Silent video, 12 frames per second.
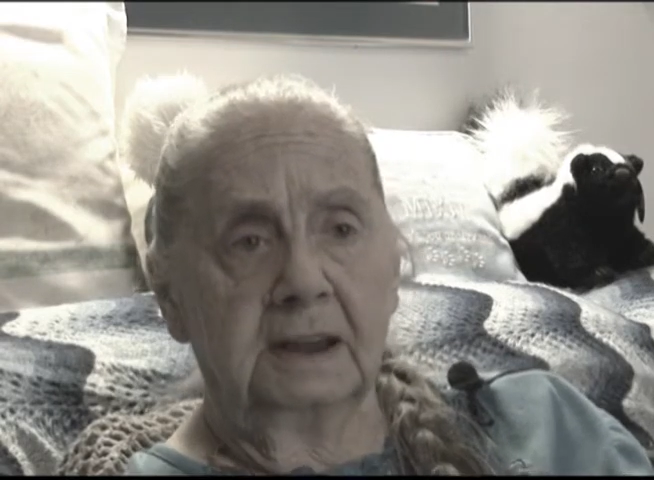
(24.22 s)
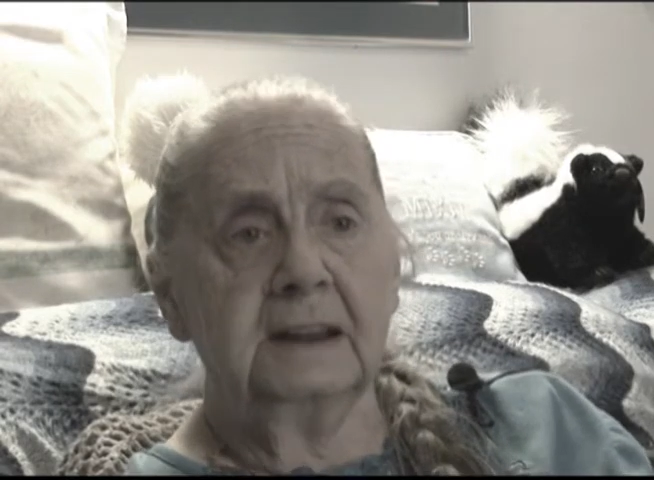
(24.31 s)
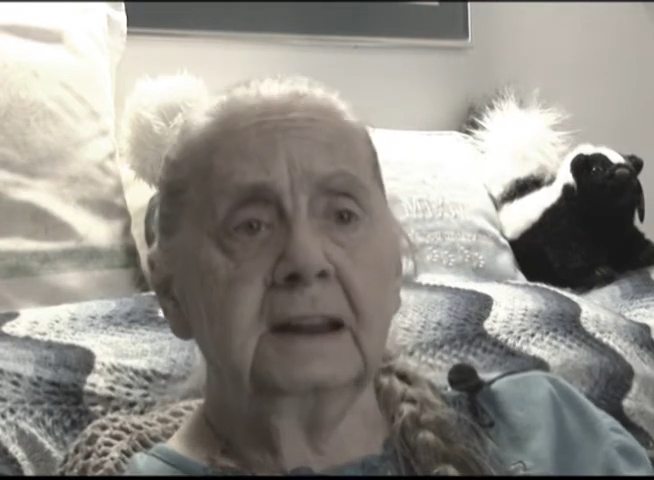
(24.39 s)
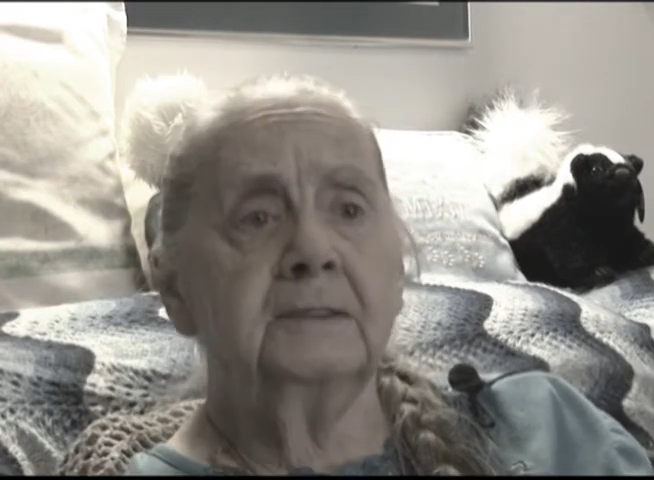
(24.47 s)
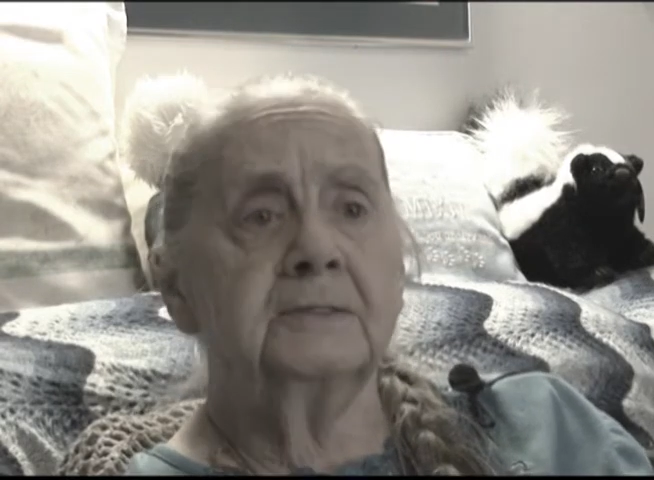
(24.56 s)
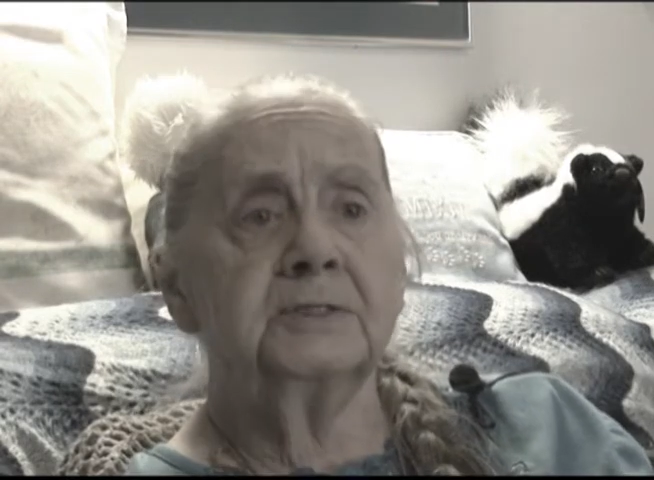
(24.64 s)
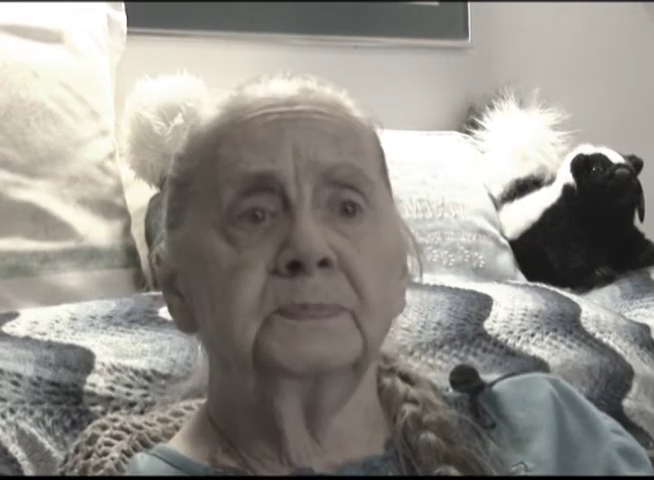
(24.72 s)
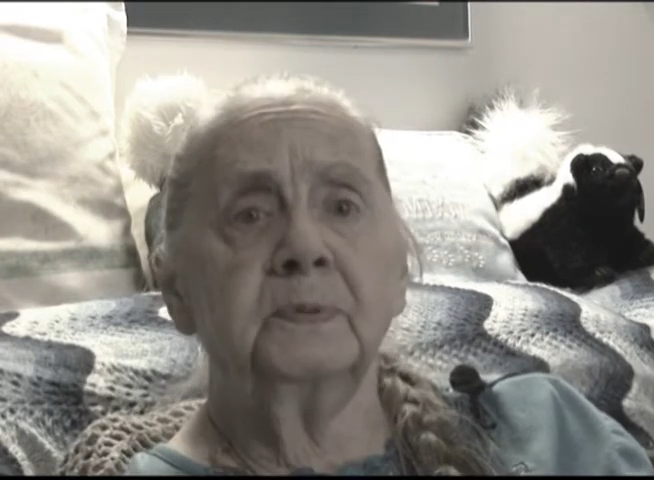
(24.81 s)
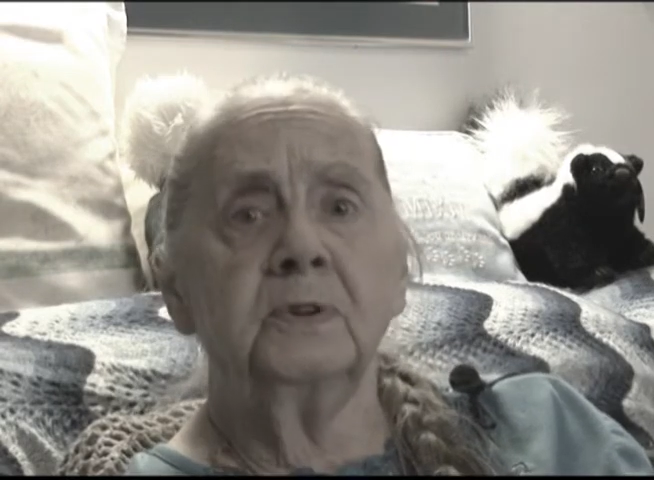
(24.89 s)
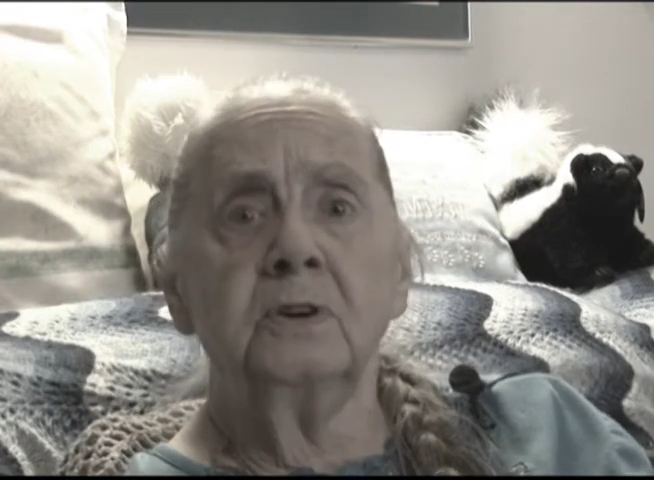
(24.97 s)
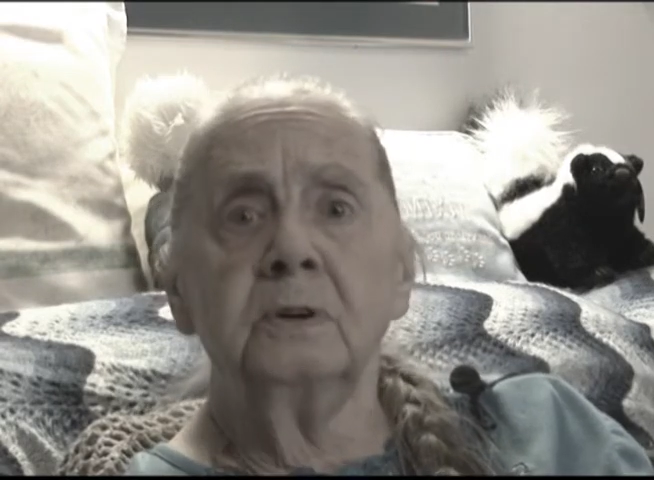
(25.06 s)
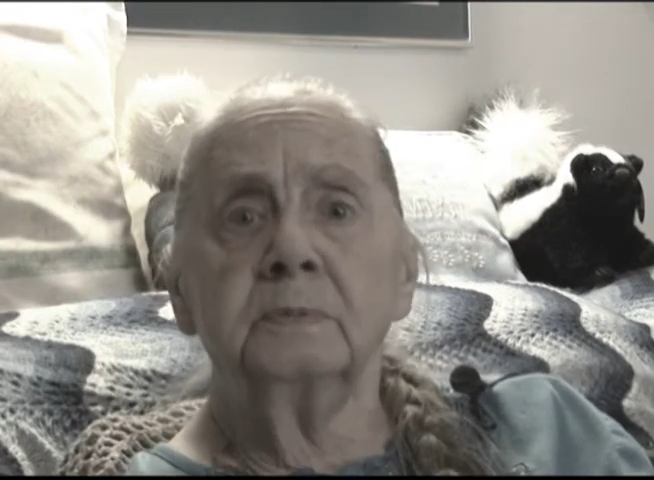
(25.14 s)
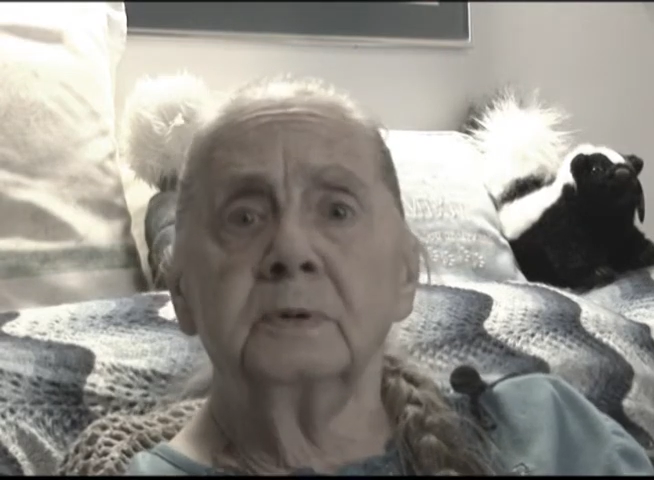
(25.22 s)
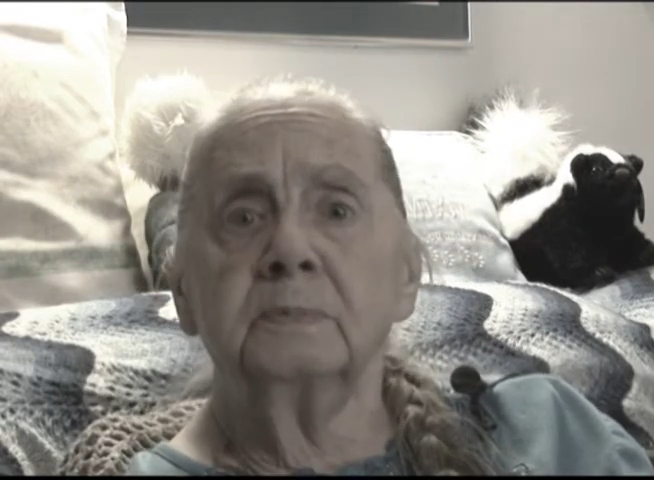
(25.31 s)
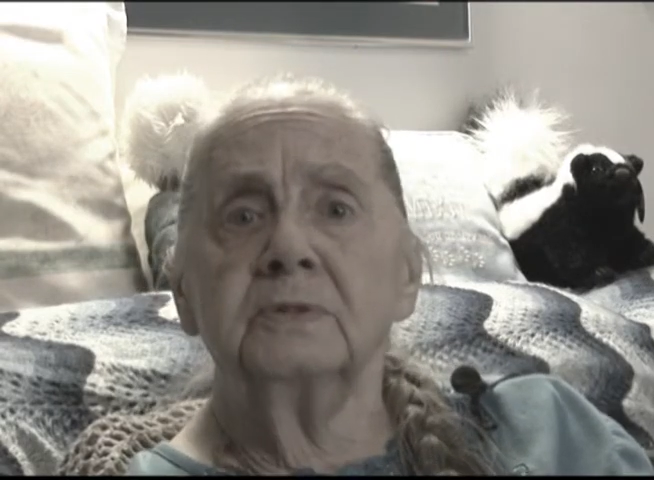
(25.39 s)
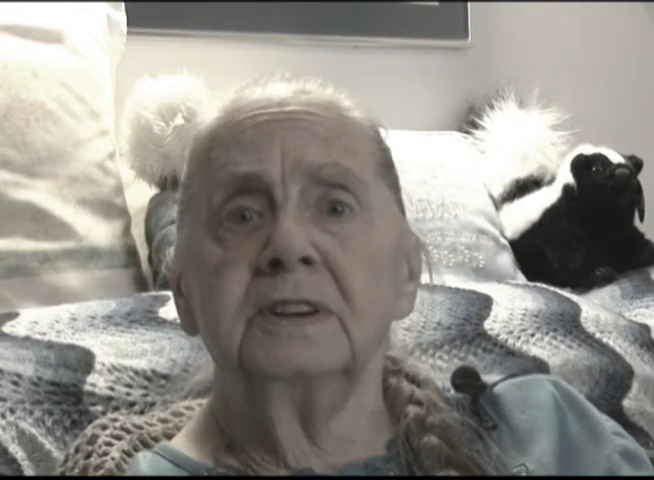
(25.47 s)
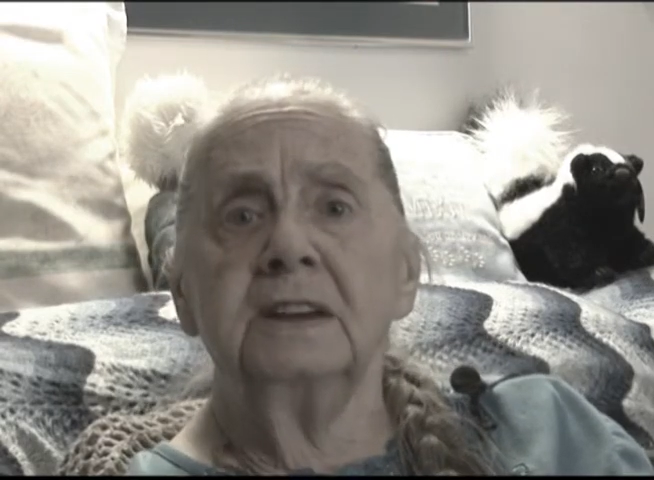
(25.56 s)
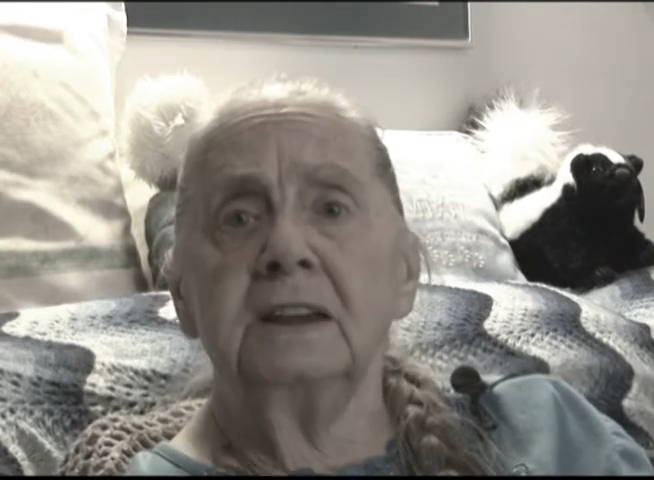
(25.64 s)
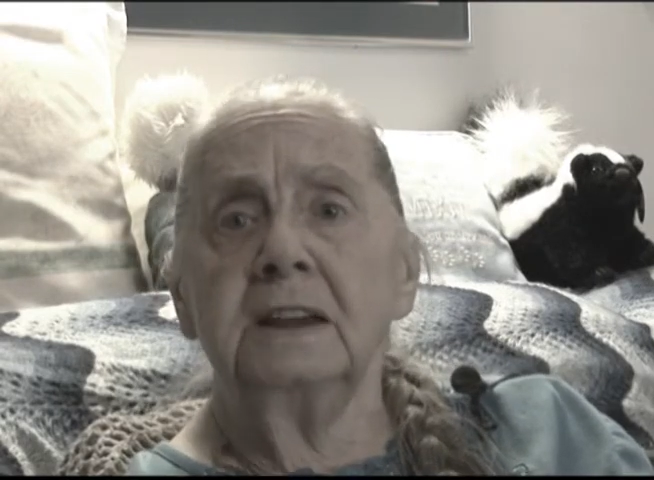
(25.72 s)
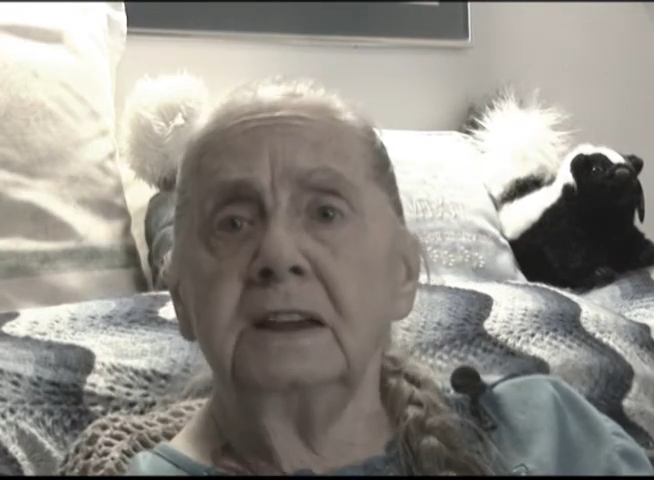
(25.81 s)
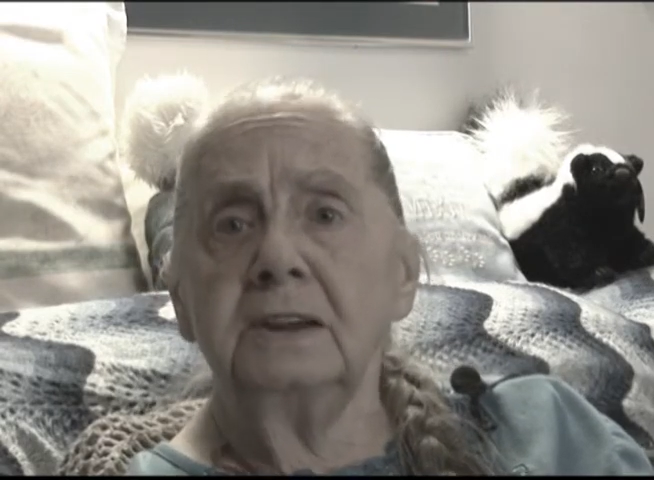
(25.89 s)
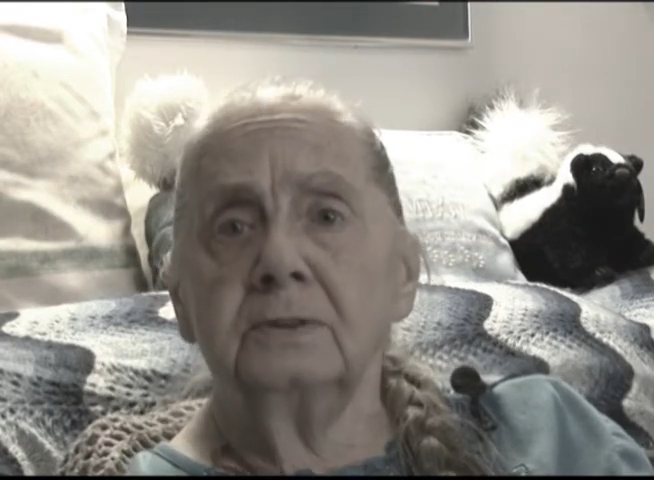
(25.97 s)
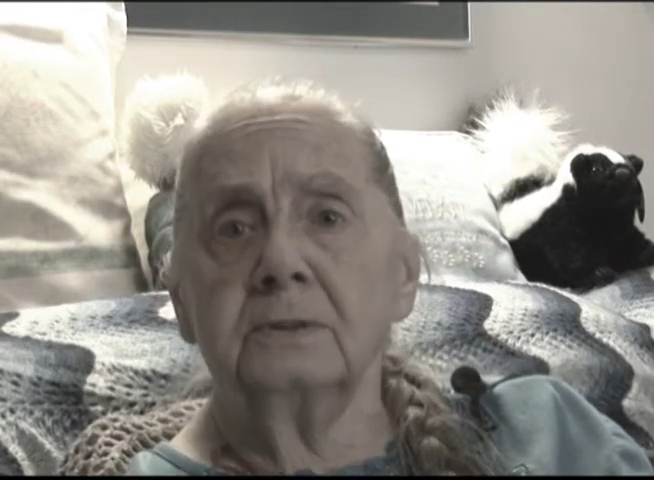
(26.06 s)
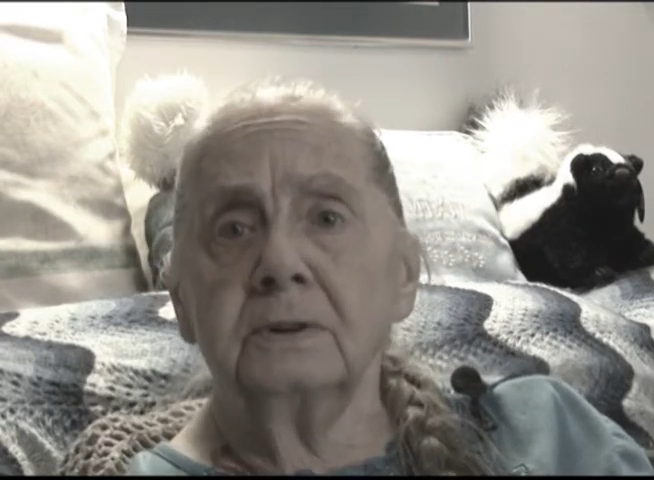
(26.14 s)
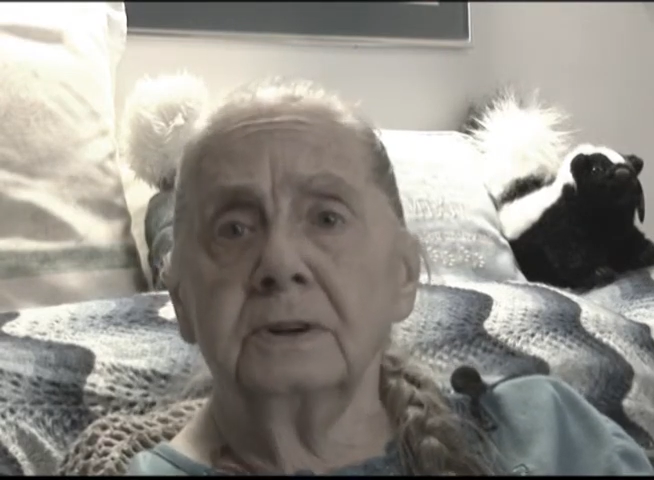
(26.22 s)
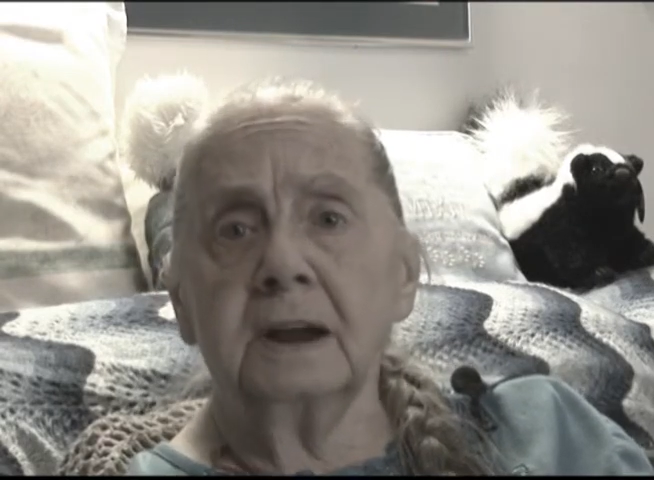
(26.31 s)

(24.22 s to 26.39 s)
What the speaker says: and I was probably 8 or